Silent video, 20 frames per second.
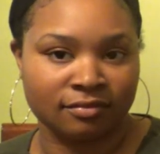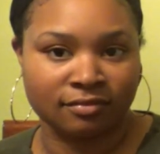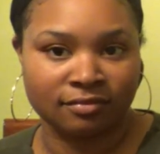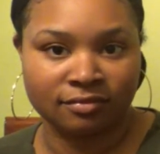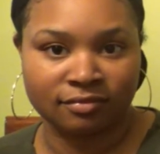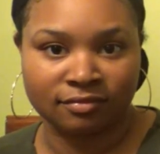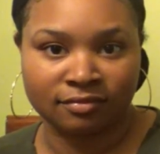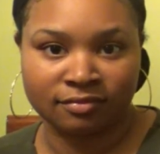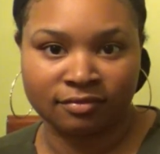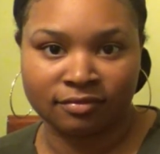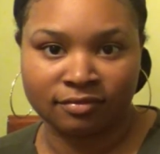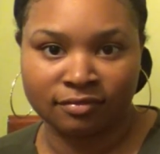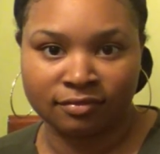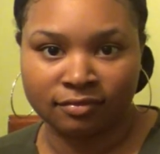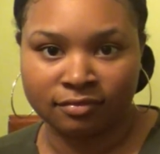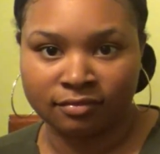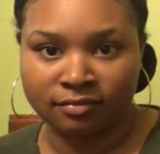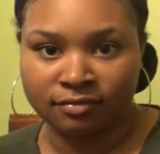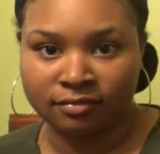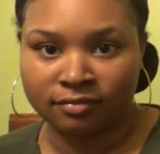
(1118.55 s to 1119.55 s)

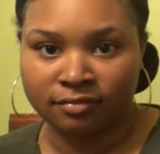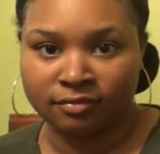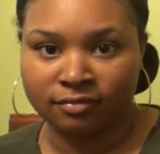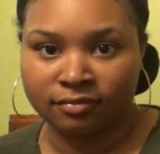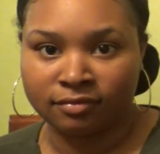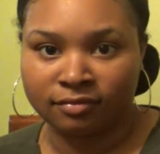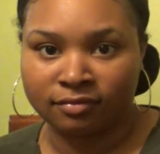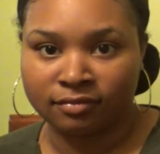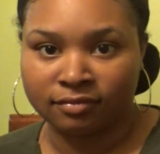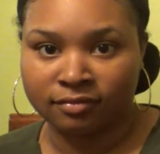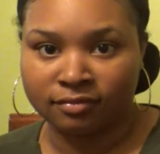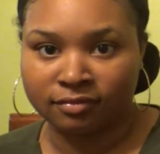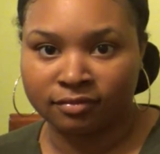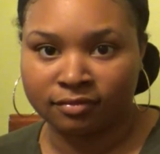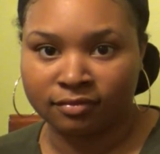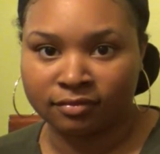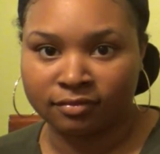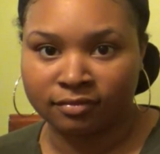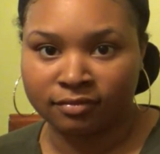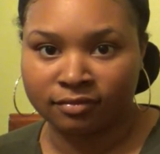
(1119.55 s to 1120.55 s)

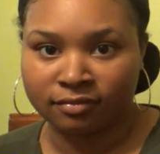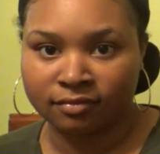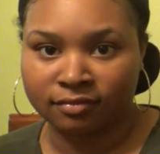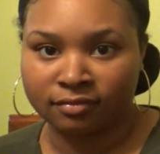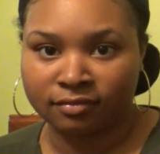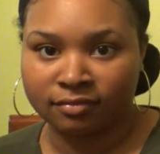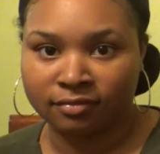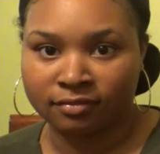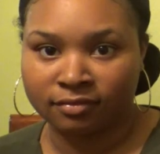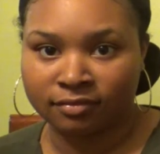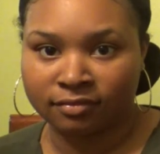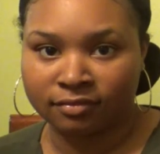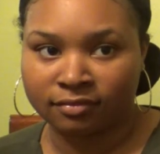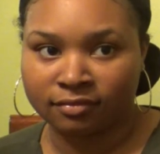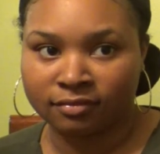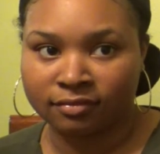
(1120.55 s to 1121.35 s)
The person shown says nothing.